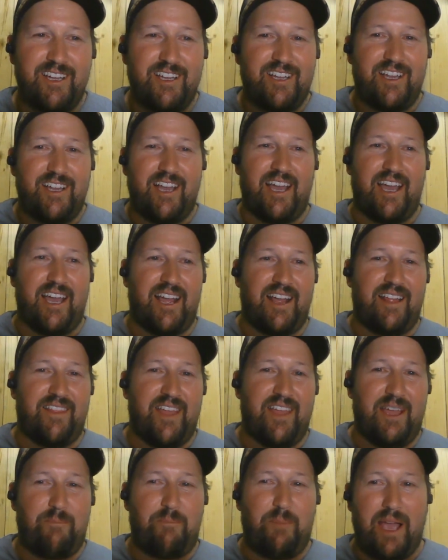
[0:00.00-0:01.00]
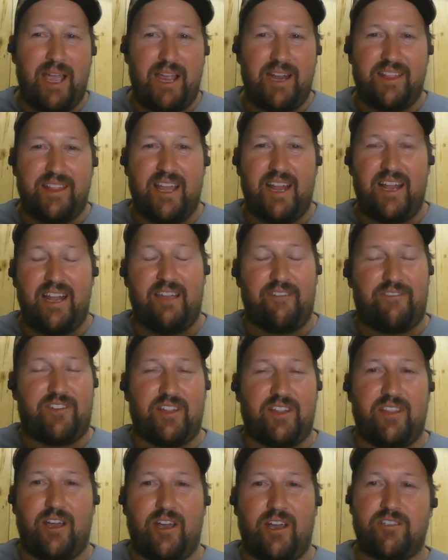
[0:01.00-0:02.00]
and they paid and they left.
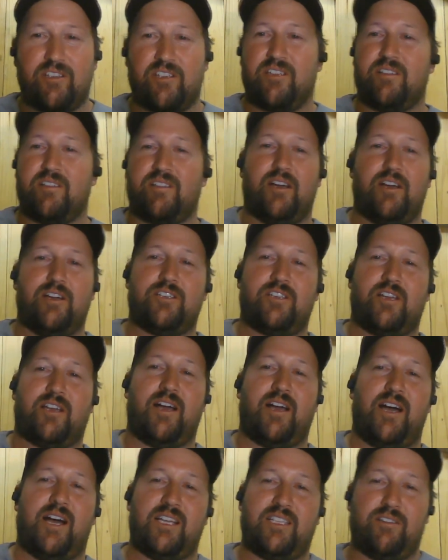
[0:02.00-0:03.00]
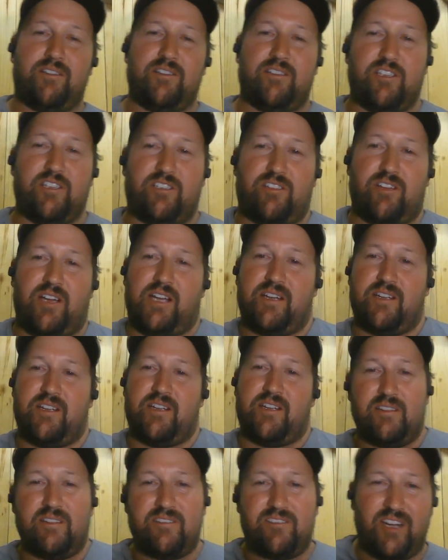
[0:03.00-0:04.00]
And those are guys that are just trying
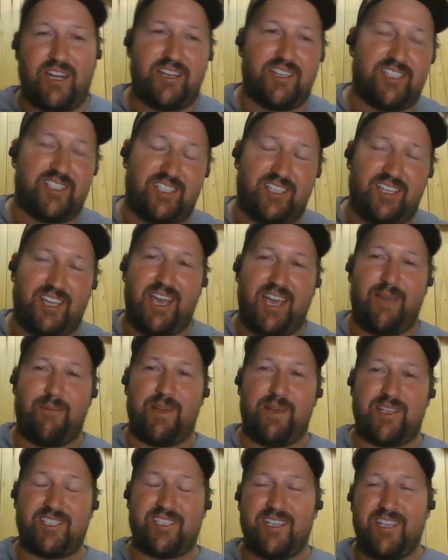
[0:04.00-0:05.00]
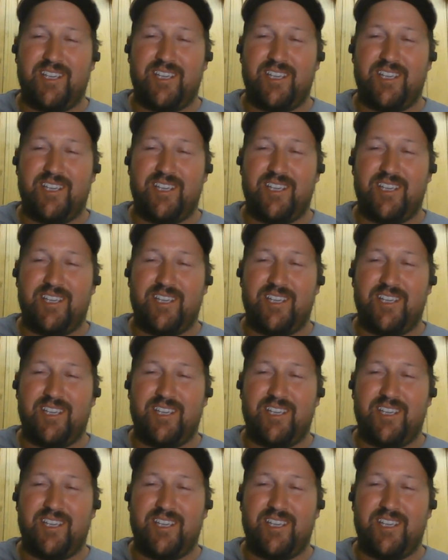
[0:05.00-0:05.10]
to scam us